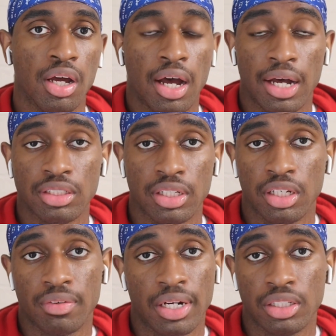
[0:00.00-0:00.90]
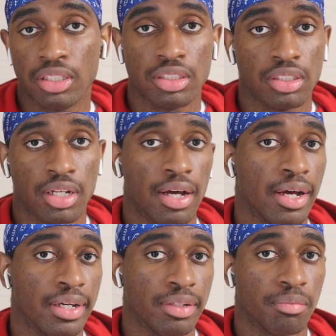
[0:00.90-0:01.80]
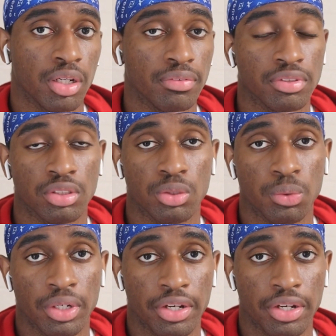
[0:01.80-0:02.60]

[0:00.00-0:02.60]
I'd say give it at least 9 months to a